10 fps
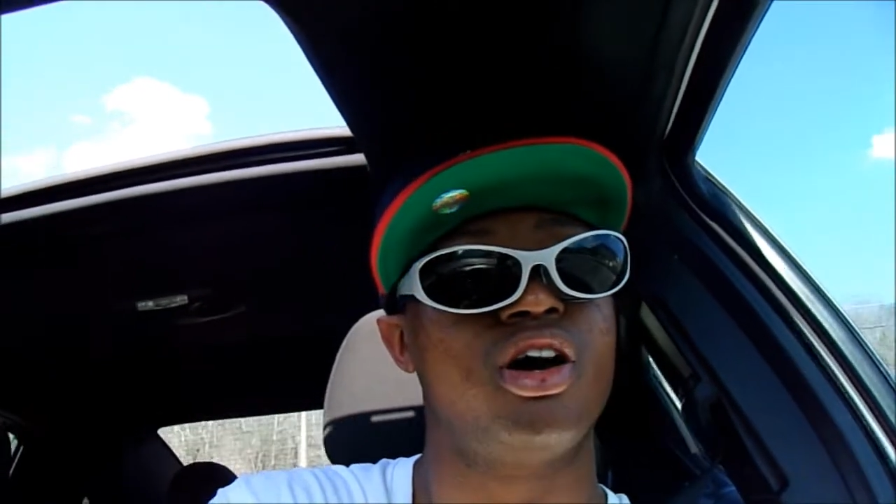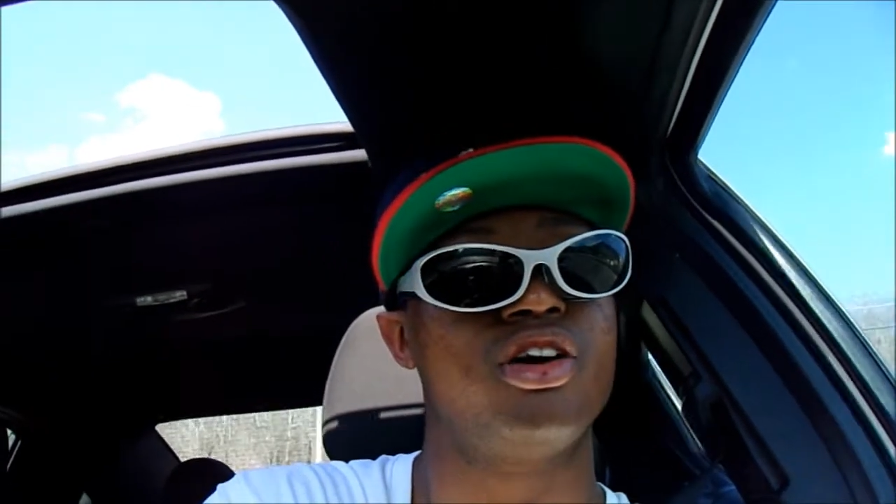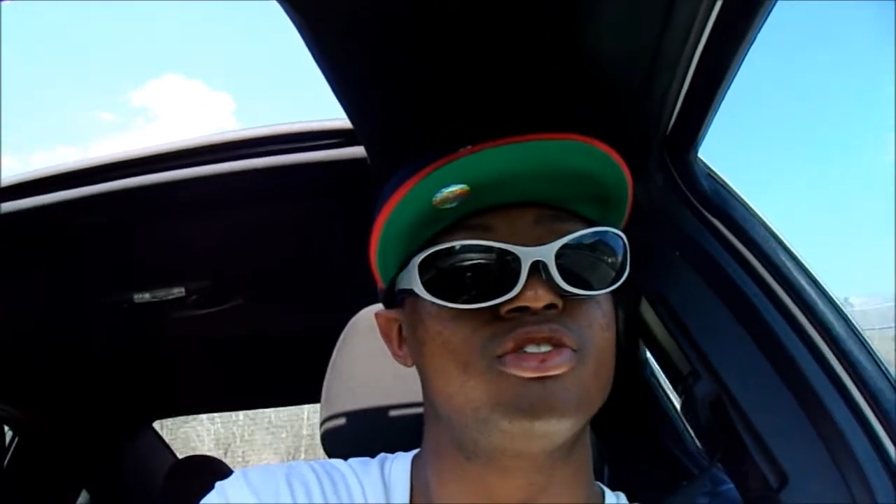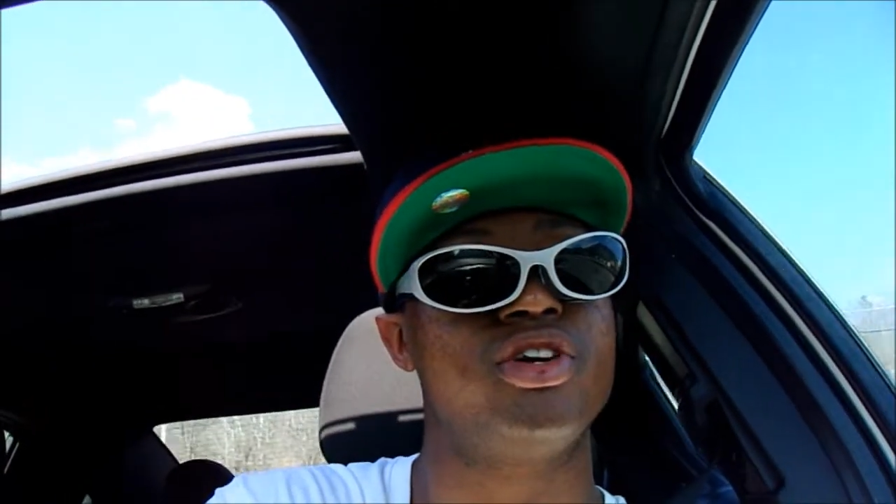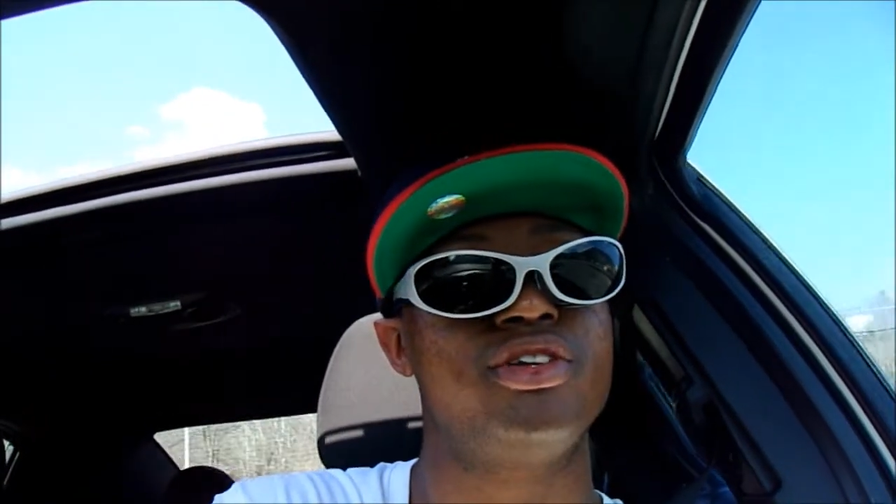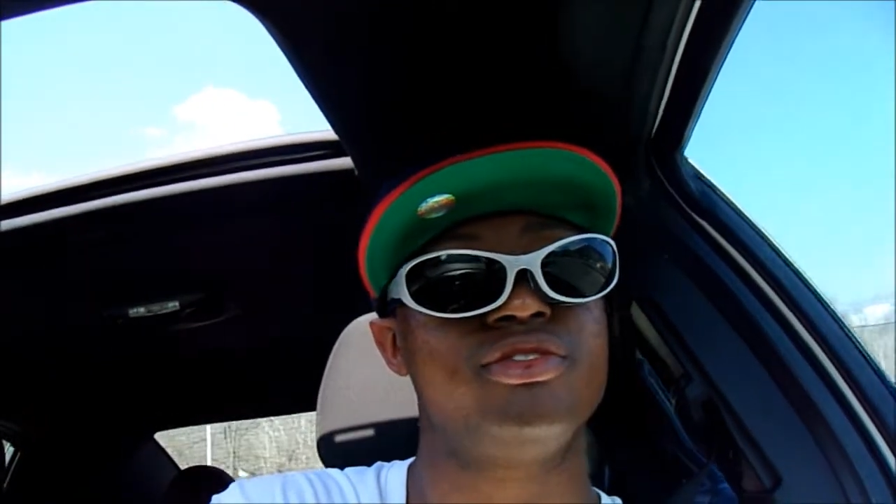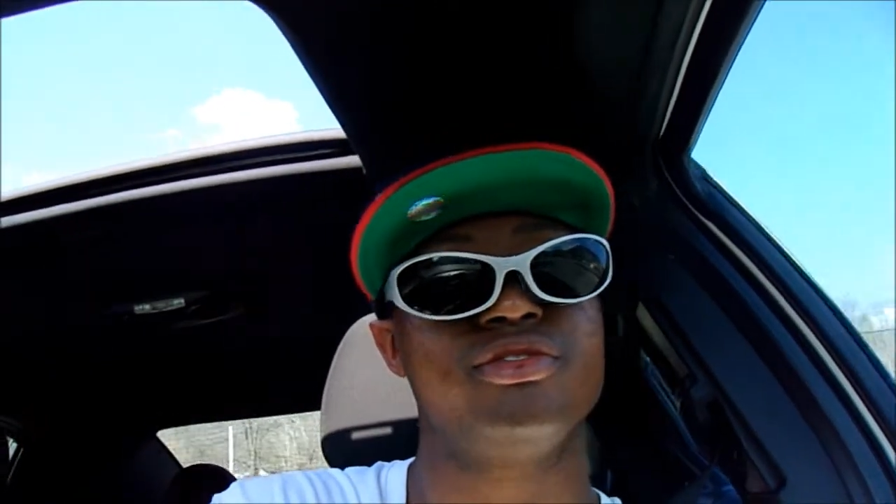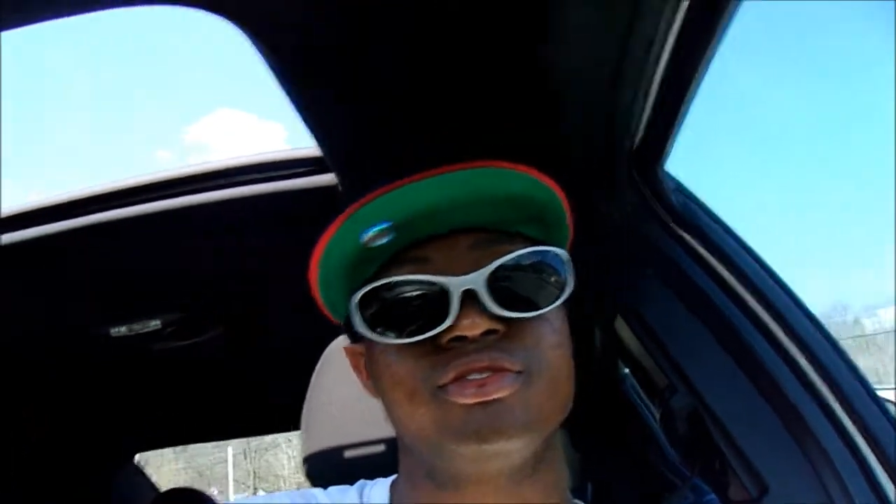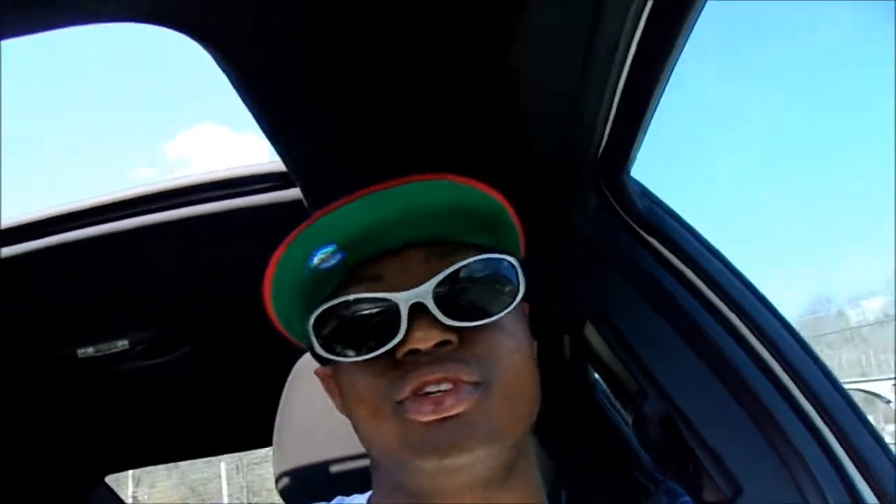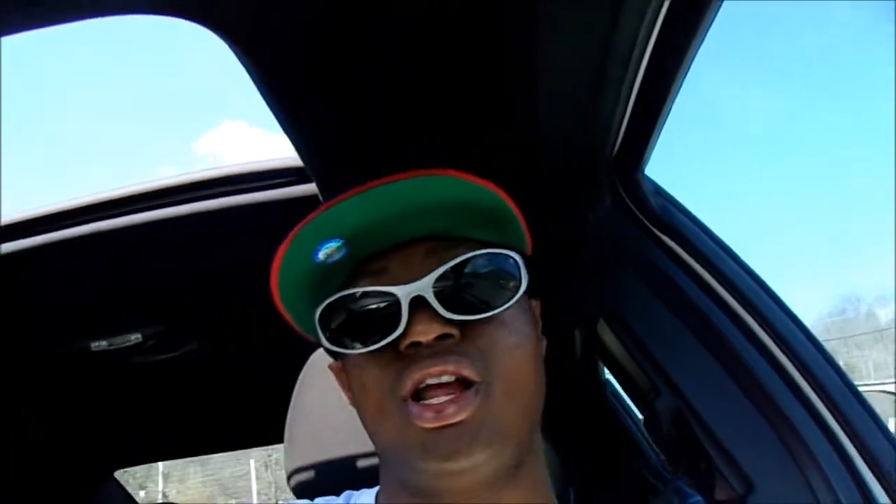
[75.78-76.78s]
Calderon.
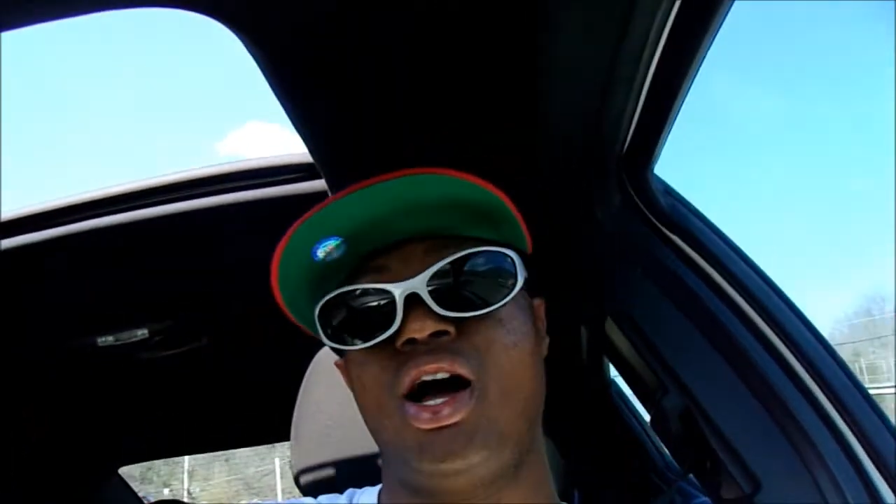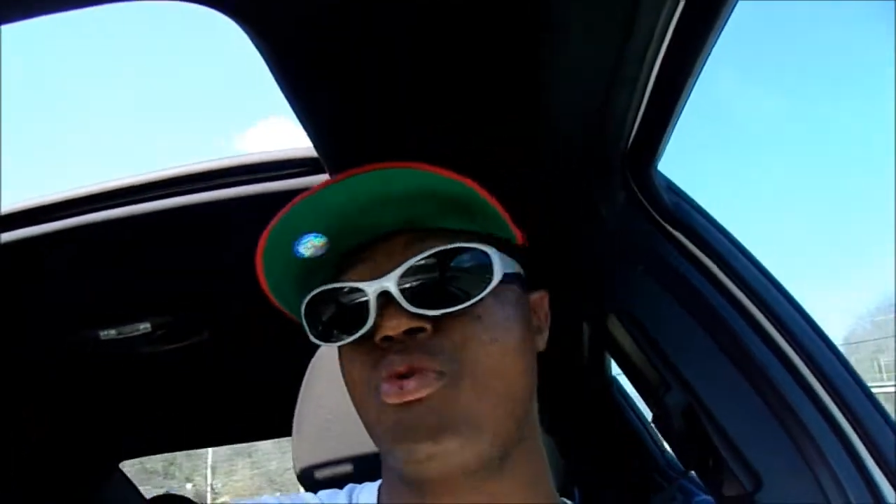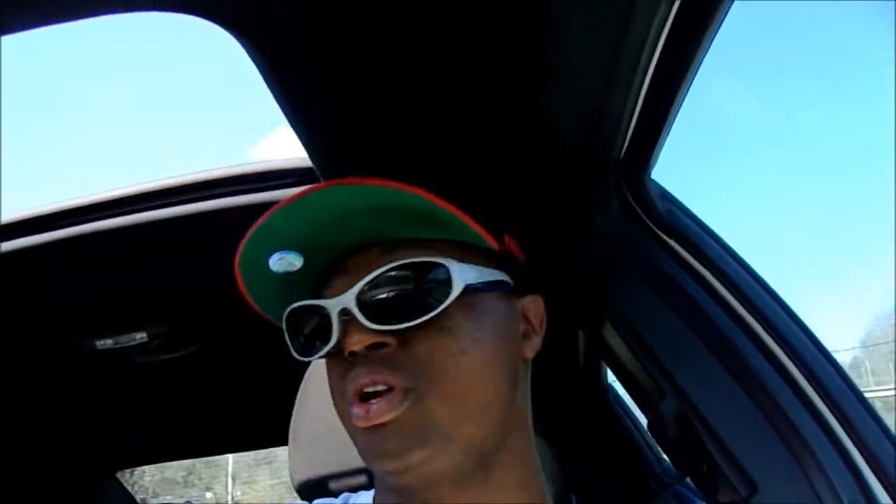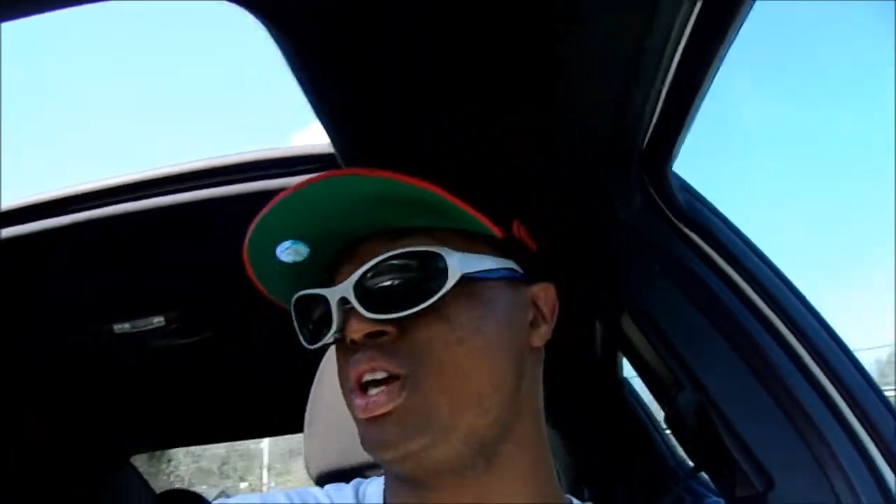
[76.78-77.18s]
I want